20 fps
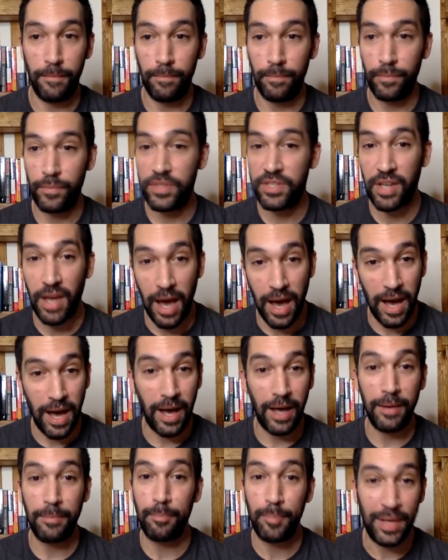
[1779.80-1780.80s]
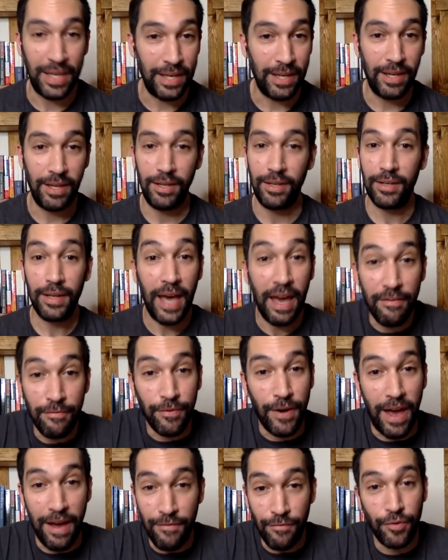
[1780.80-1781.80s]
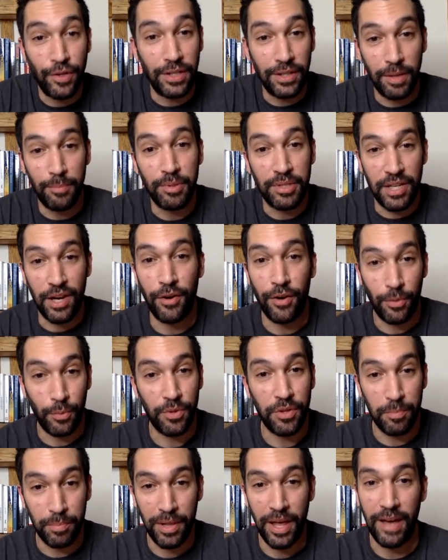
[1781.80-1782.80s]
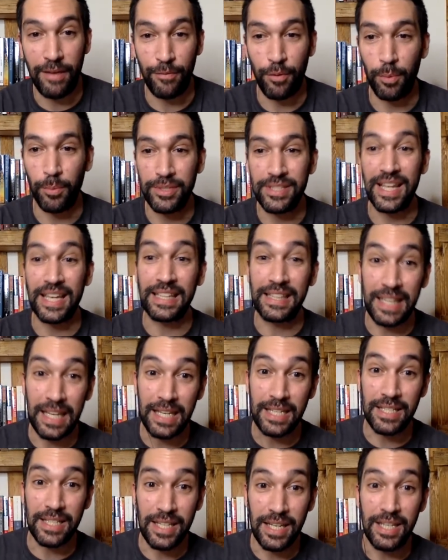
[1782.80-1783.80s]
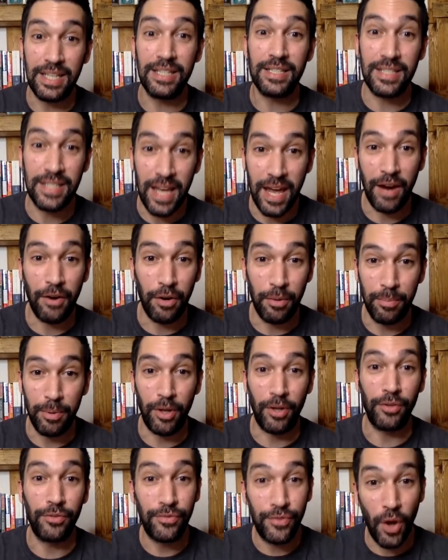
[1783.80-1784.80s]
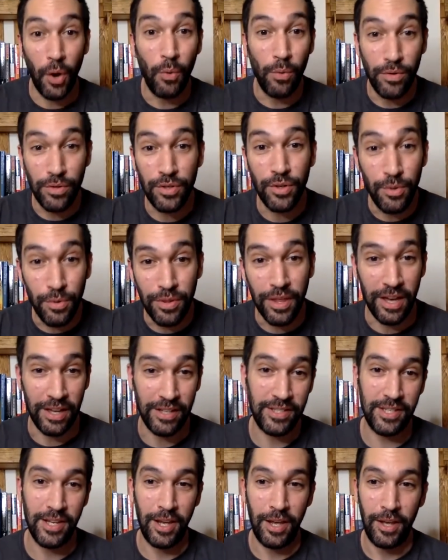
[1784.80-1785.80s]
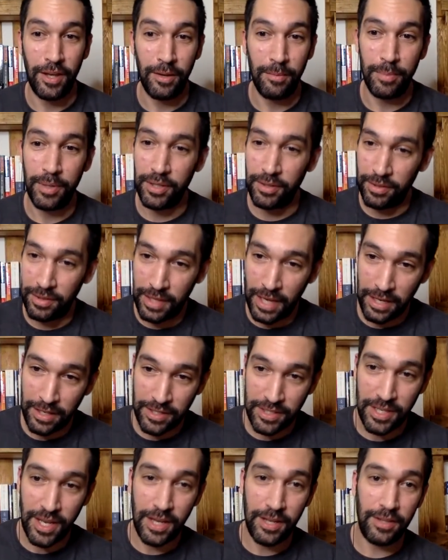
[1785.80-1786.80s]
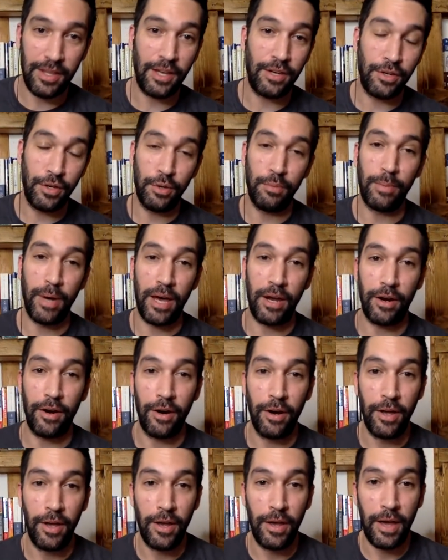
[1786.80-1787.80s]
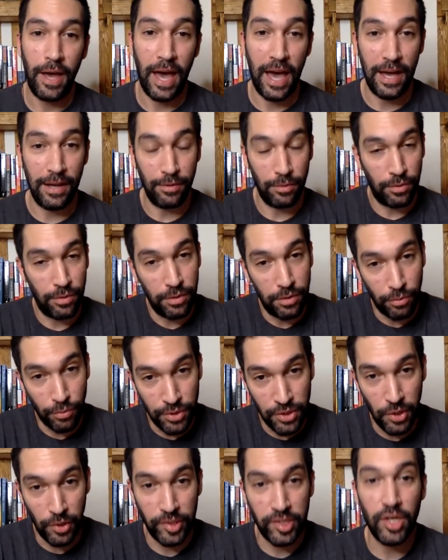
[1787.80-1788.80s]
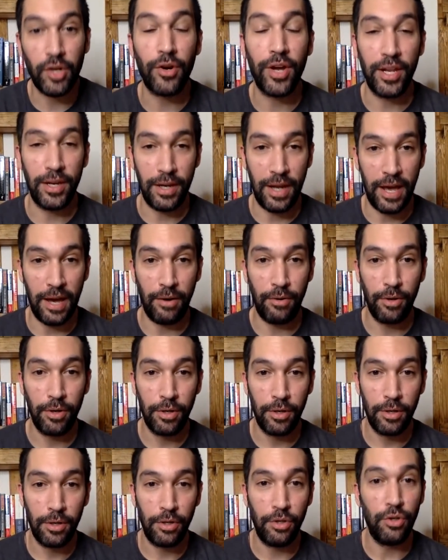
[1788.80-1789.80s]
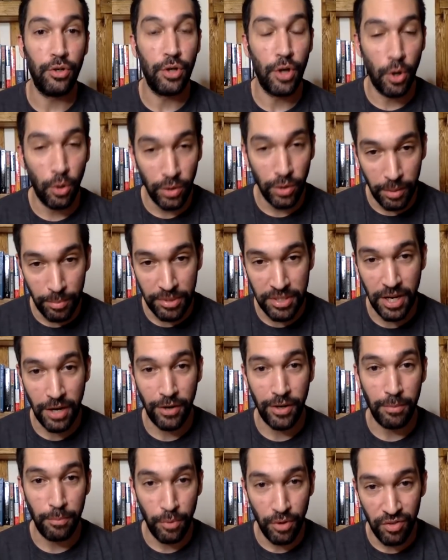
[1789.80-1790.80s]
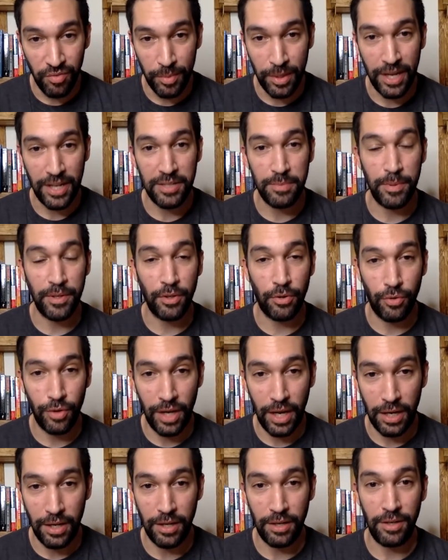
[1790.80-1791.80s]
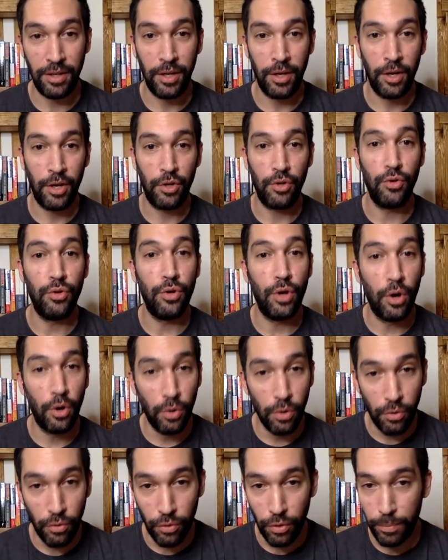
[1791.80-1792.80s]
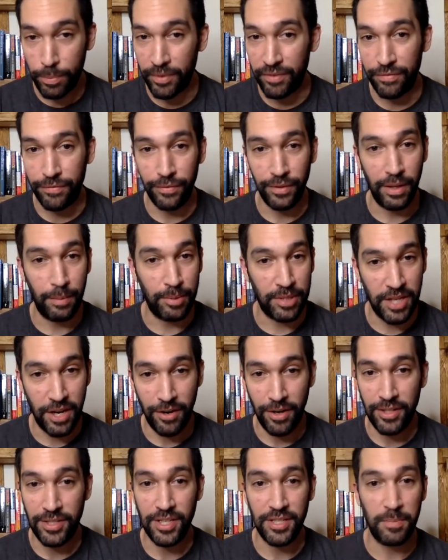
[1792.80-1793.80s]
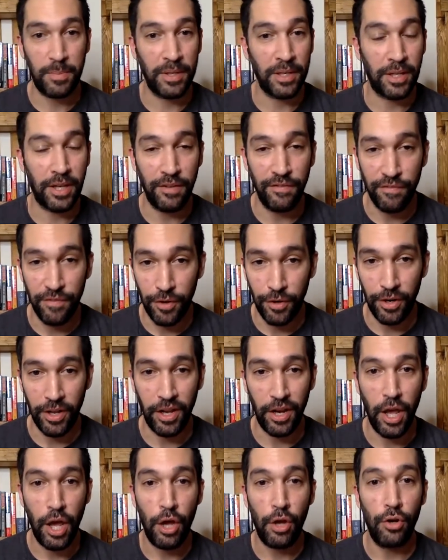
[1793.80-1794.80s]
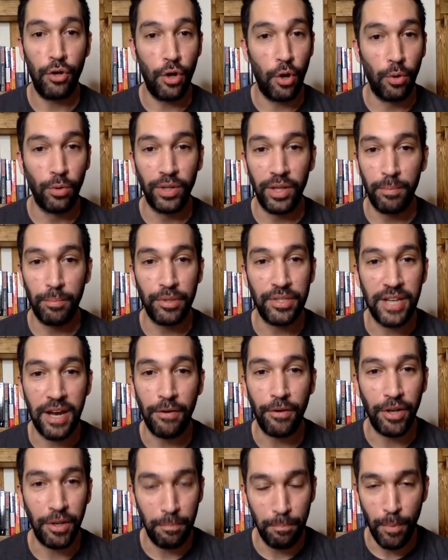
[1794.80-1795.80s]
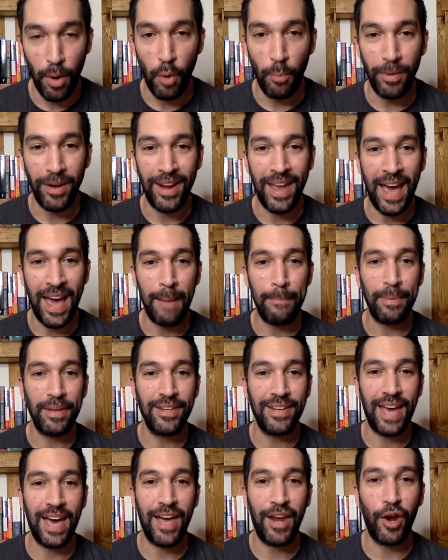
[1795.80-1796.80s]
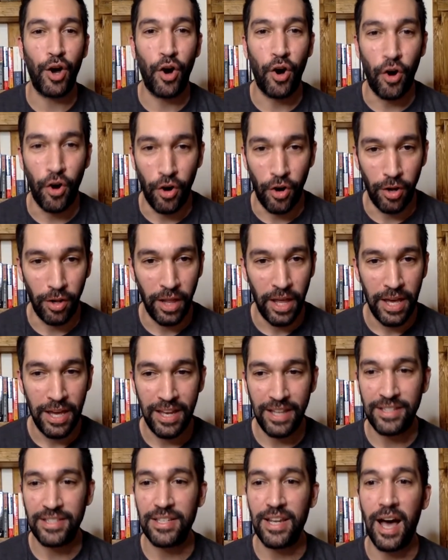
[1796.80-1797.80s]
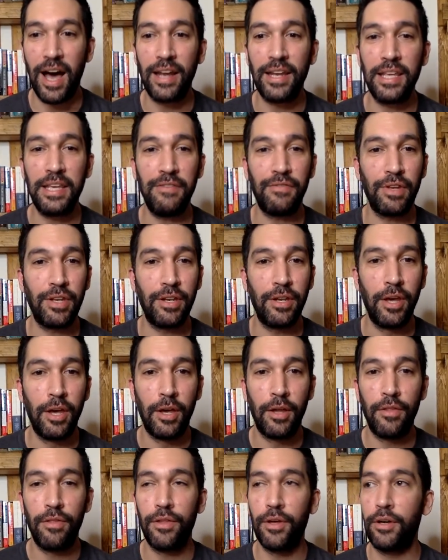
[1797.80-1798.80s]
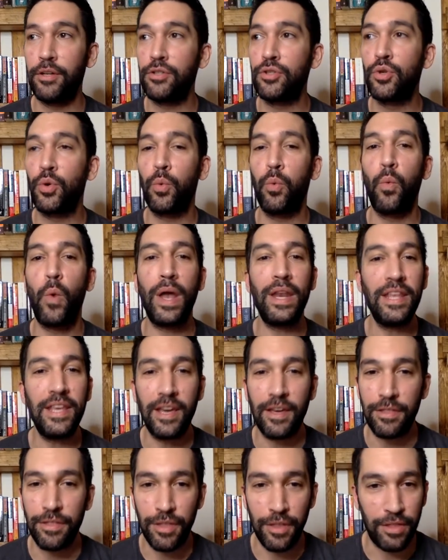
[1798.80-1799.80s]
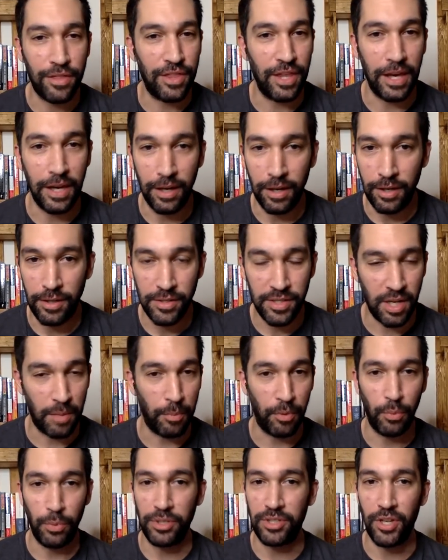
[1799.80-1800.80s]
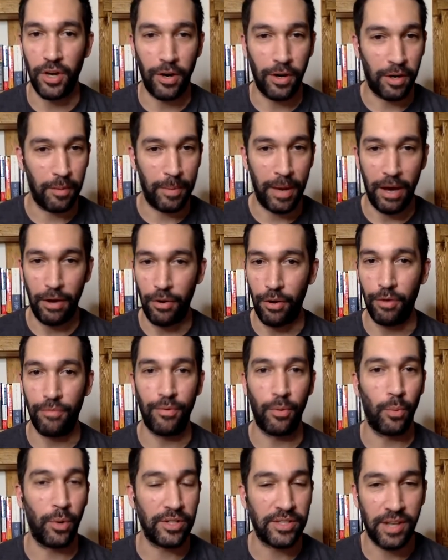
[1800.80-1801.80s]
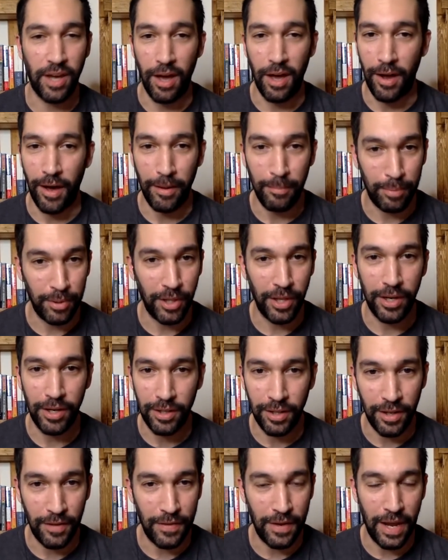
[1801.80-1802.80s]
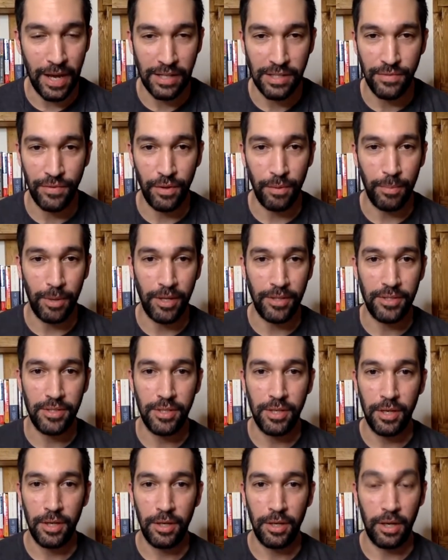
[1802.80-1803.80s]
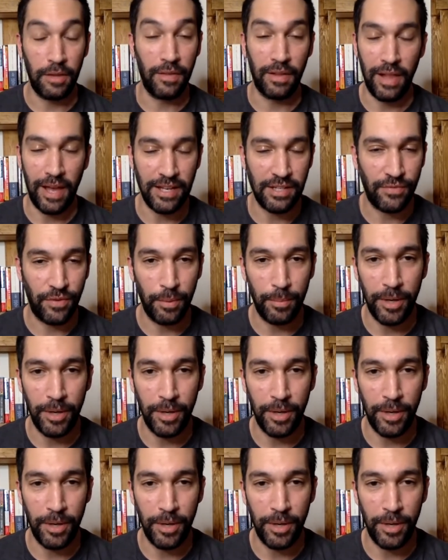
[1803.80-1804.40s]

Scott, Pete, every libertarian with a platform was like, this is terrible. Don't do this. But they decided they knew better. And the results are in now. No libertarian movement has been created. No group of libertarians has been converted. No libertarian moment happened at all. It's not even the 20th thing someone would talk about over what's gone on politically in the next few months, in the last few